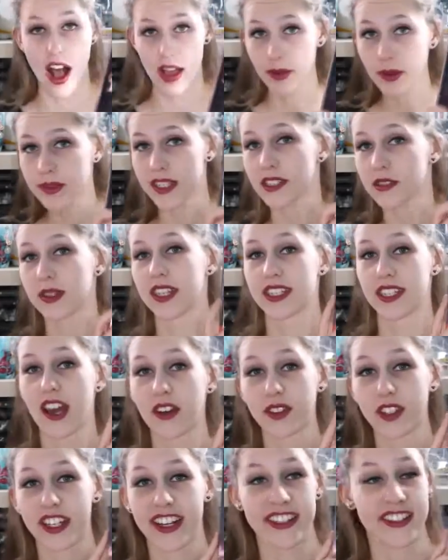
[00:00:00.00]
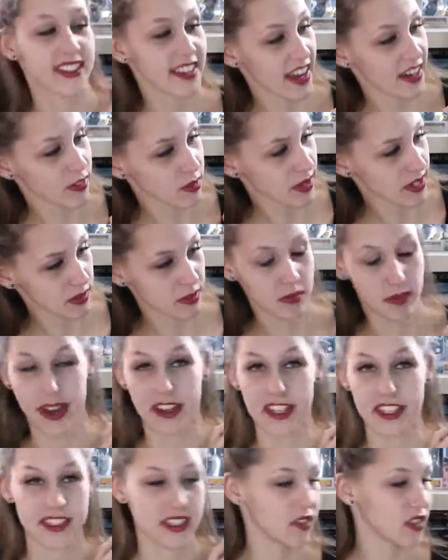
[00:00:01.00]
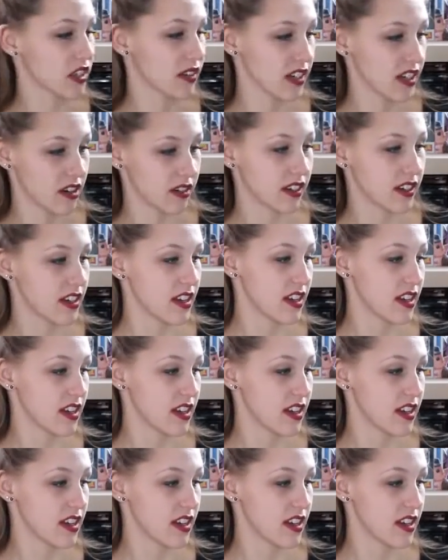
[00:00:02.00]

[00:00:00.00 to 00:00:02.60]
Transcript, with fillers: I'm obsessed with this cover. It kind of reminds me of Paris, even though I know